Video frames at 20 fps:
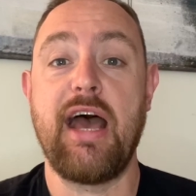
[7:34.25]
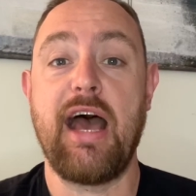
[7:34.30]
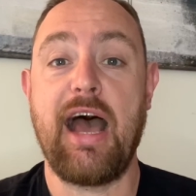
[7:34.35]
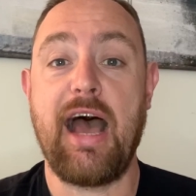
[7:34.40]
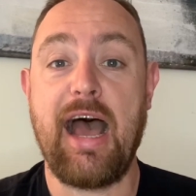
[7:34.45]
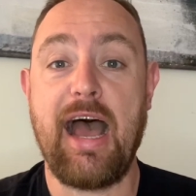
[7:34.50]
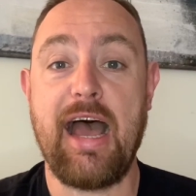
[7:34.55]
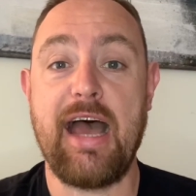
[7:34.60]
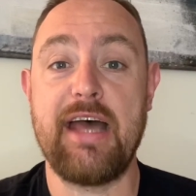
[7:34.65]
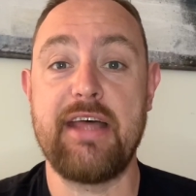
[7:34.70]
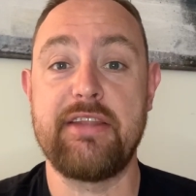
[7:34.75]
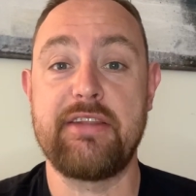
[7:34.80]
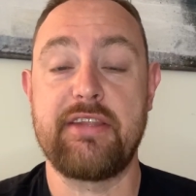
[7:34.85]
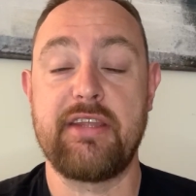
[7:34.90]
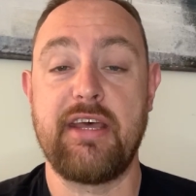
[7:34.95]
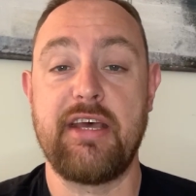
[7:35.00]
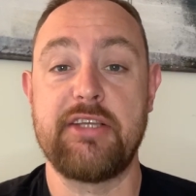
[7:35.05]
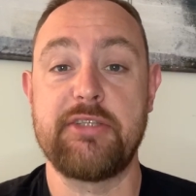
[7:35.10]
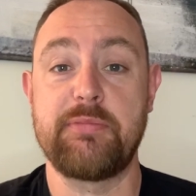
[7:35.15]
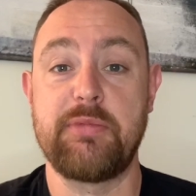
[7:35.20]
at
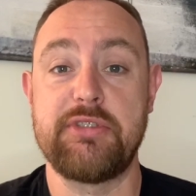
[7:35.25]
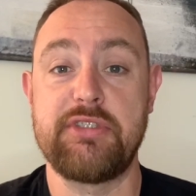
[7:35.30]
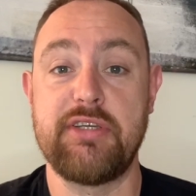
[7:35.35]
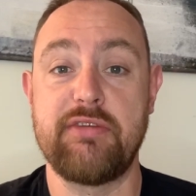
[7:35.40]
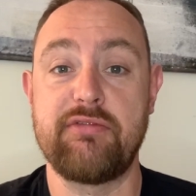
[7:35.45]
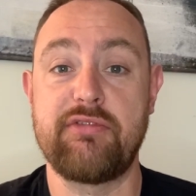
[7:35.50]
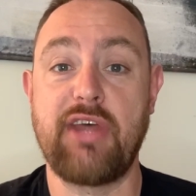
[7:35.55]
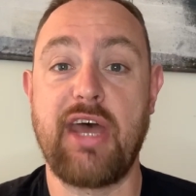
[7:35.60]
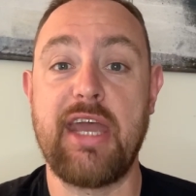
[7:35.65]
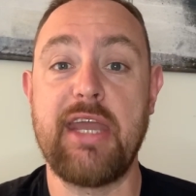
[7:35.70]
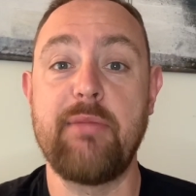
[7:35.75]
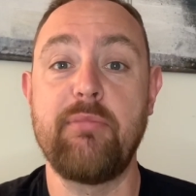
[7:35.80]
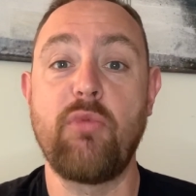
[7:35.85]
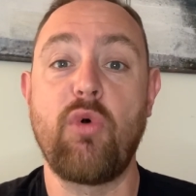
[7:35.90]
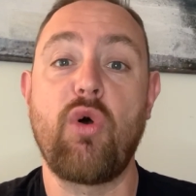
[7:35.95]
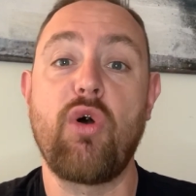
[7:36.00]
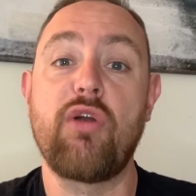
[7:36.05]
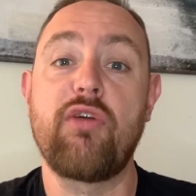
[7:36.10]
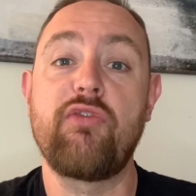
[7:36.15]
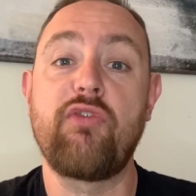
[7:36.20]
a specific time
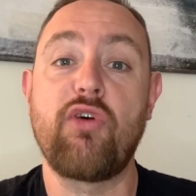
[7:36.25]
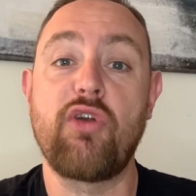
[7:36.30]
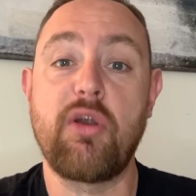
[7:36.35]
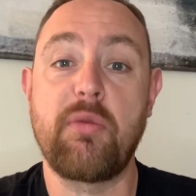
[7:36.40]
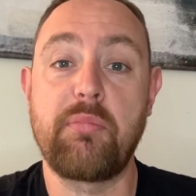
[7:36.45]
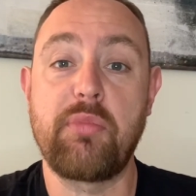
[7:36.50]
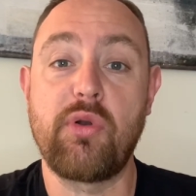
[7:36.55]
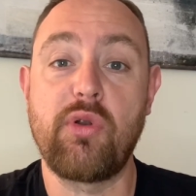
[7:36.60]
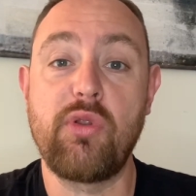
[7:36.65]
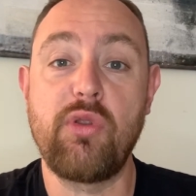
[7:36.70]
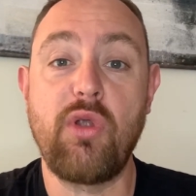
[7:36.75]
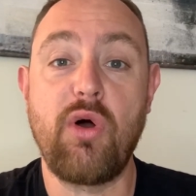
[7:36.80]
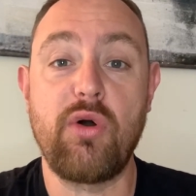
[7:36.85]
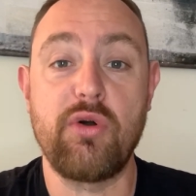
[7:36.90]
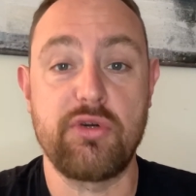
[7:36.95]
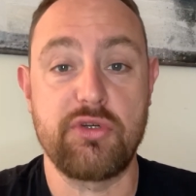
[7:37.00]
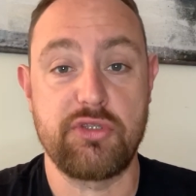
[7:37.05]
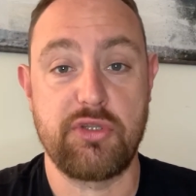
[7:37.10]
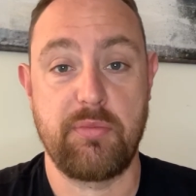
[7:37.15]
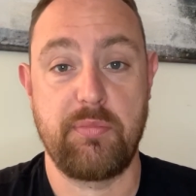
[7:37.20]
or for a
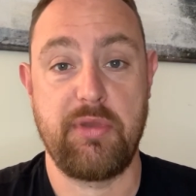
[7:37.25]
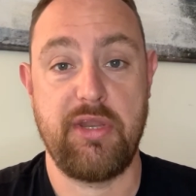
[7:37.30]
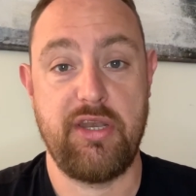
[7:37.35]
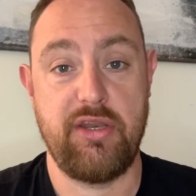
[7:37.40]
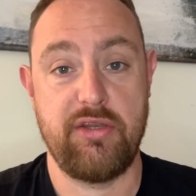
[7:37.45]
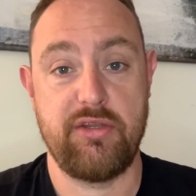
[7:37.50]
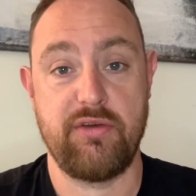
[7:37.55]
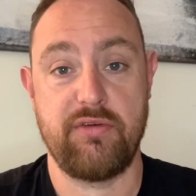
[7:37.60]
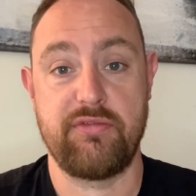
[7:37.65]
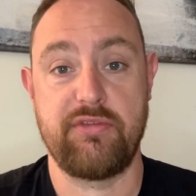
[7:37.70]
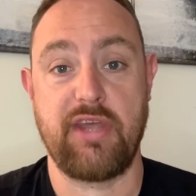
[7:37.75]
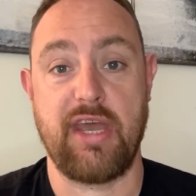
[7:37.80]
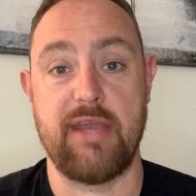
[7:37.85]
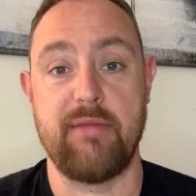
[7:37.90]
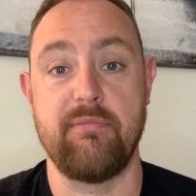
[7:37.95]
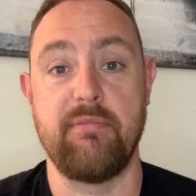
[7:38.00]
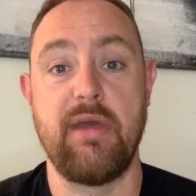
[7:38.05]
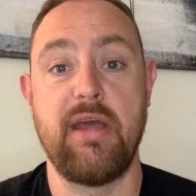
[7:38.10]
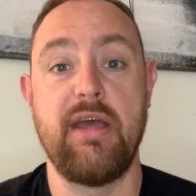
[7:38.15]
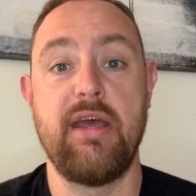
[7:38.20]
prolonged period of time.